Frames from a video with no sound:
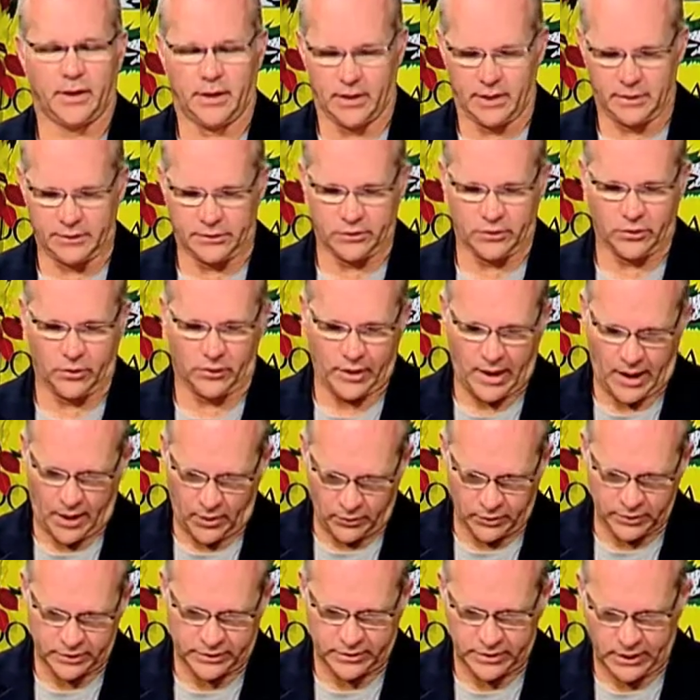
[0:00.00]
And so
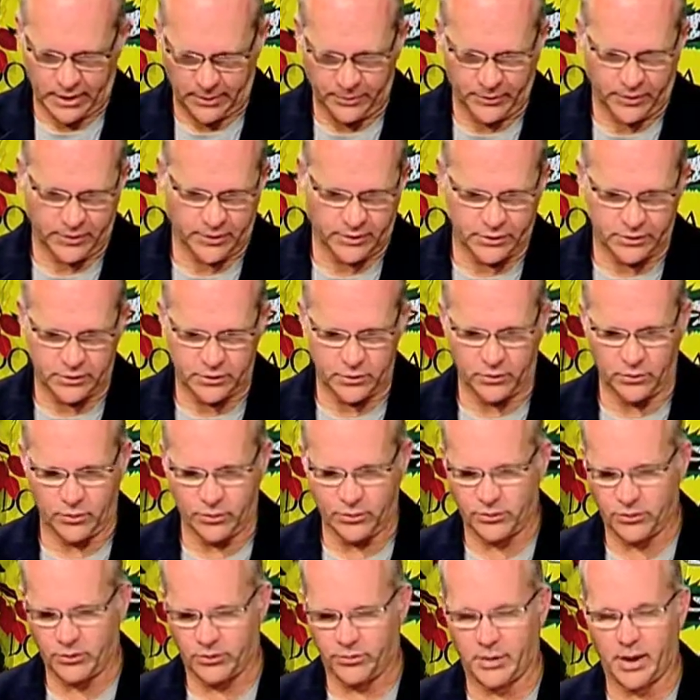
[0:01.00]
that was something to do
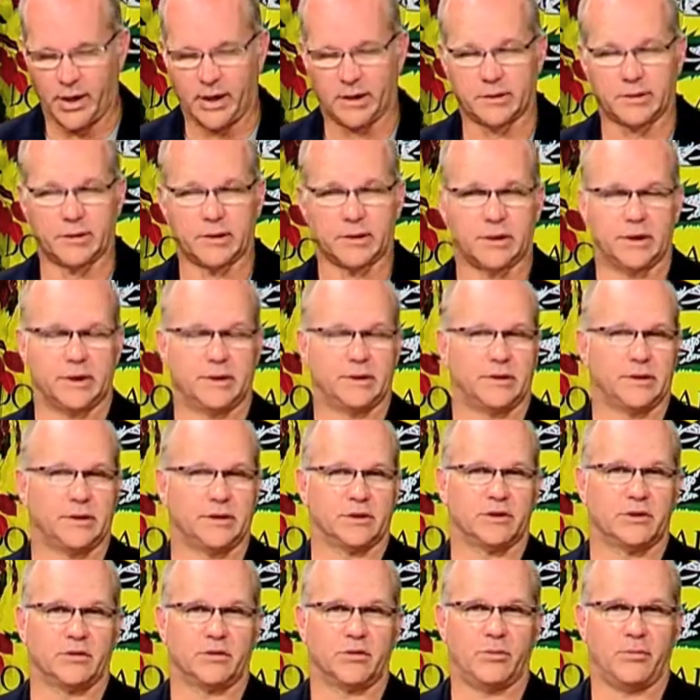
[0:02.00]
with her medical
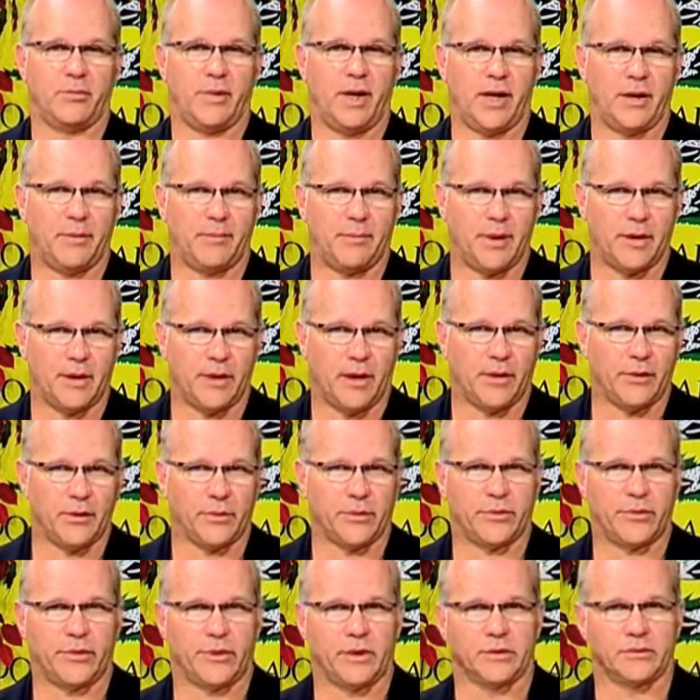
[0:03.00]
condition. There may have been other
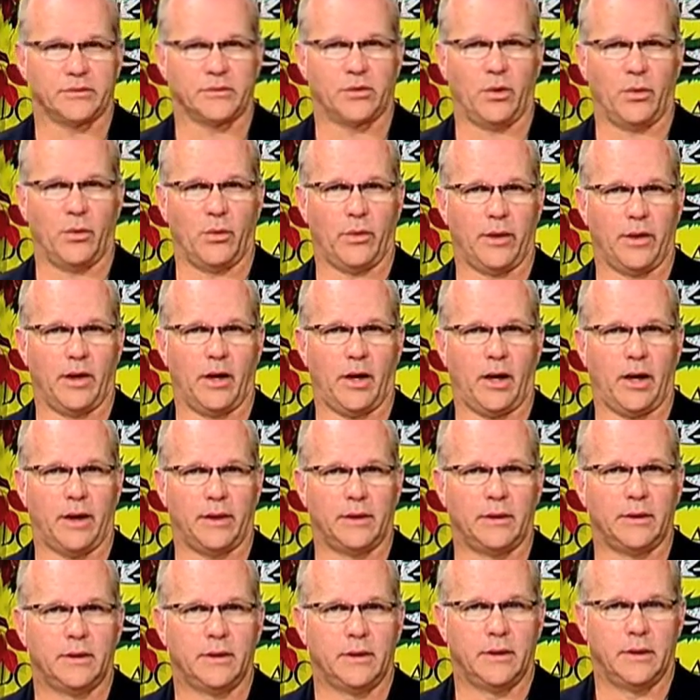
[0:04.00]
things going
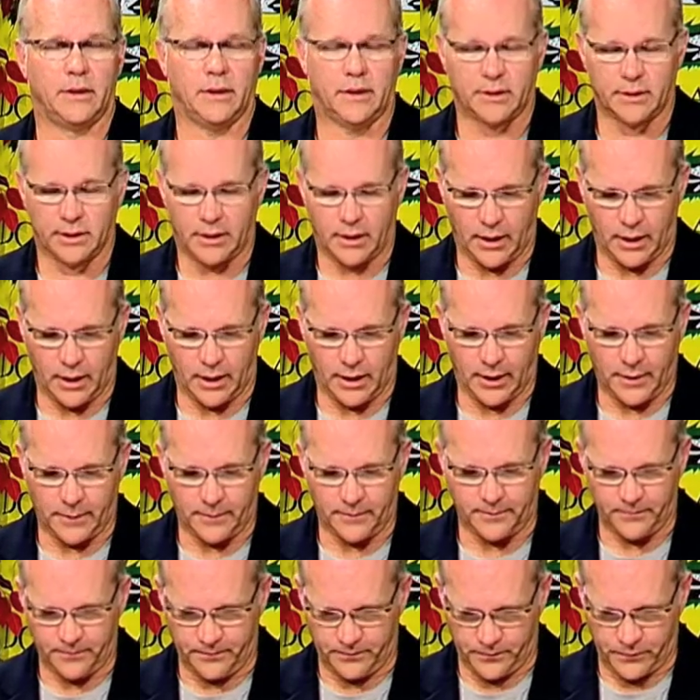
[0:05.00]
on
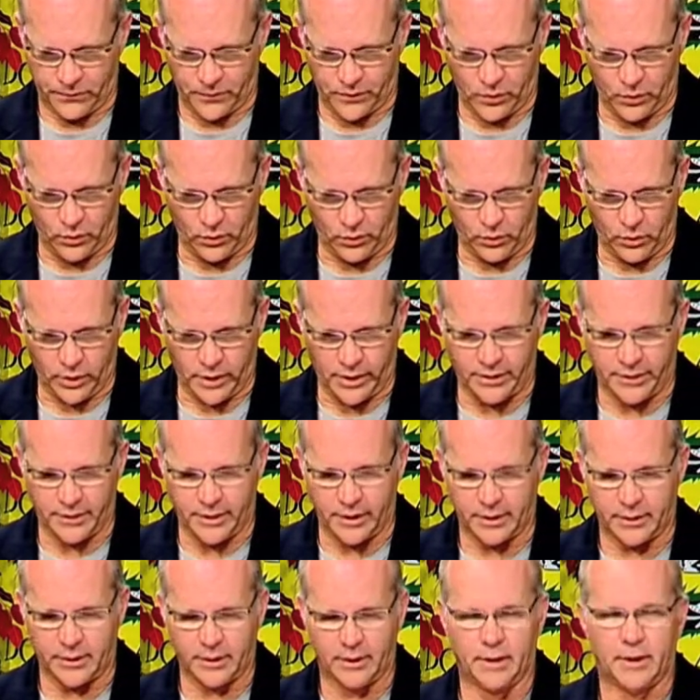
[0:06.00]
um, with
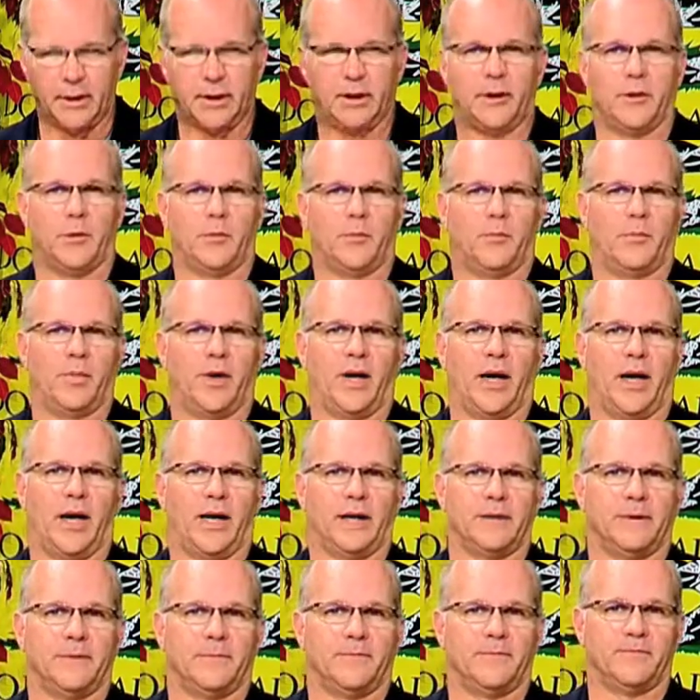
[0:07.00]
it.
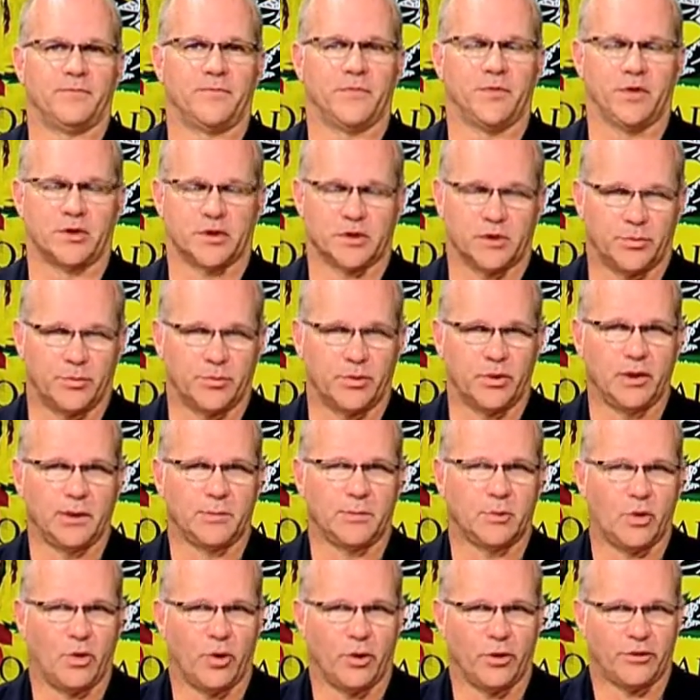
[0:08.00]
But the
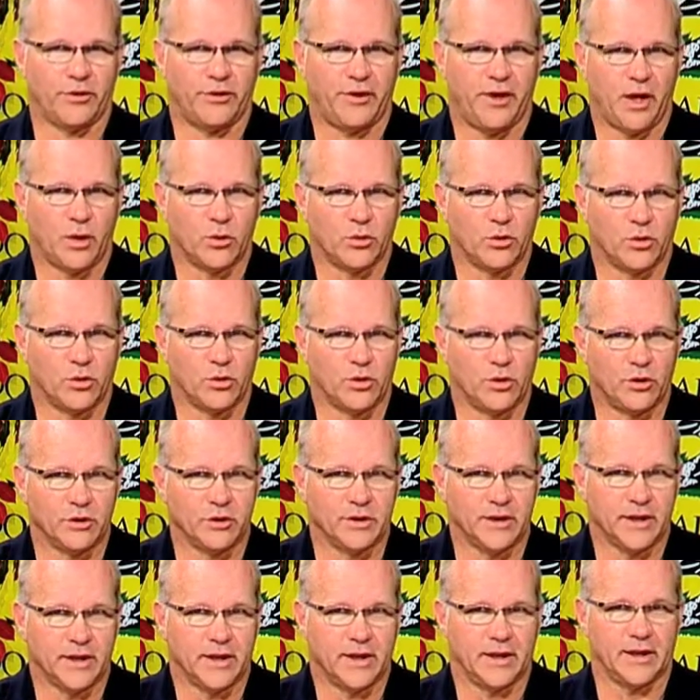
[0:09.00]
Supreme Court then
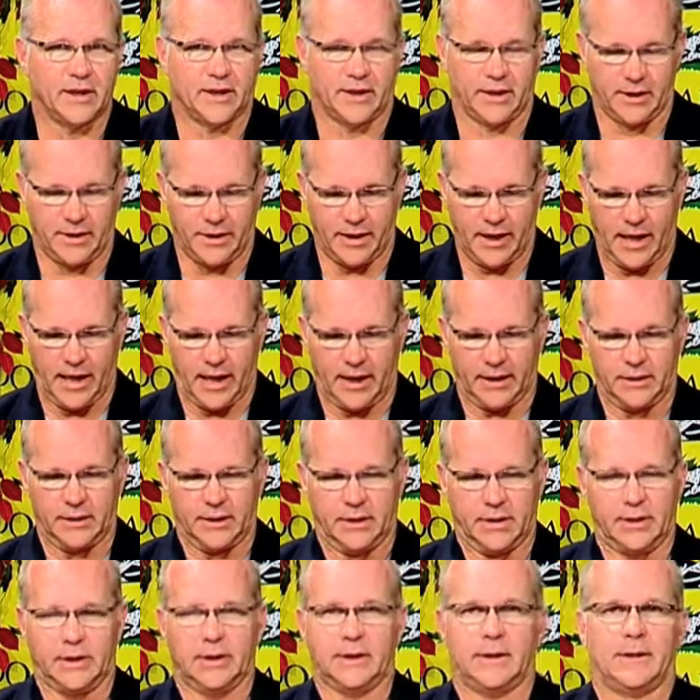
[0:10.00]
ruled in that,
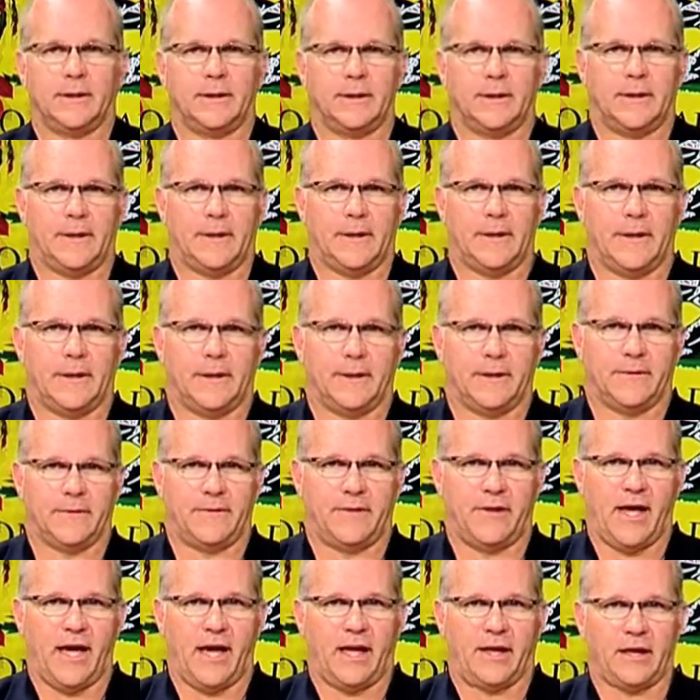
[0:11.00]
uh,
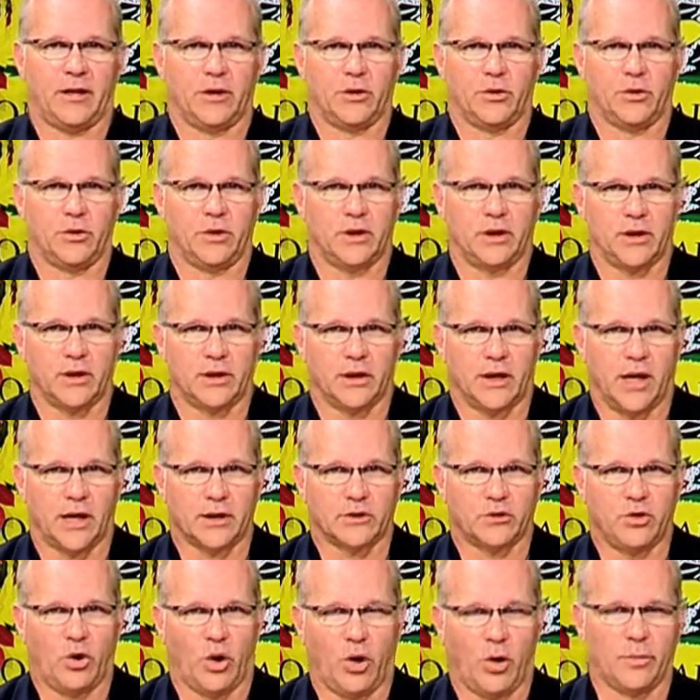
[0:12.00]
that hearing in
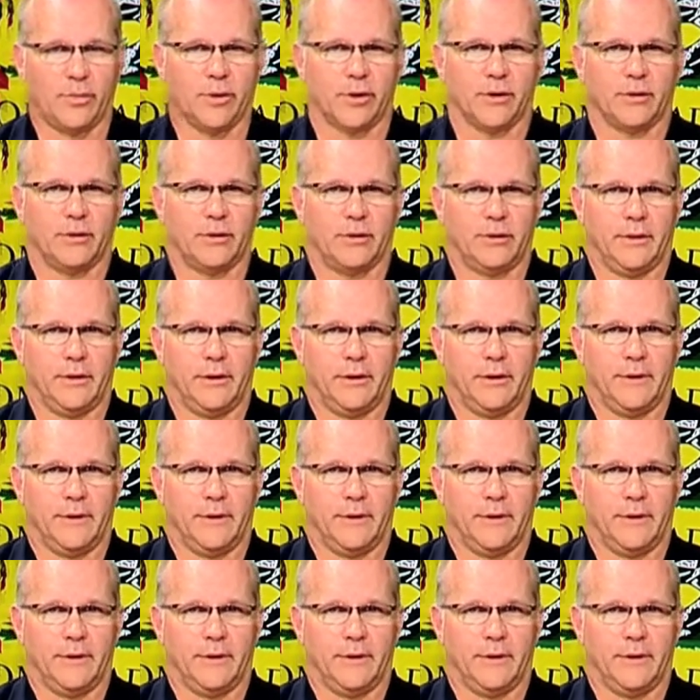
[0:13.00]
October,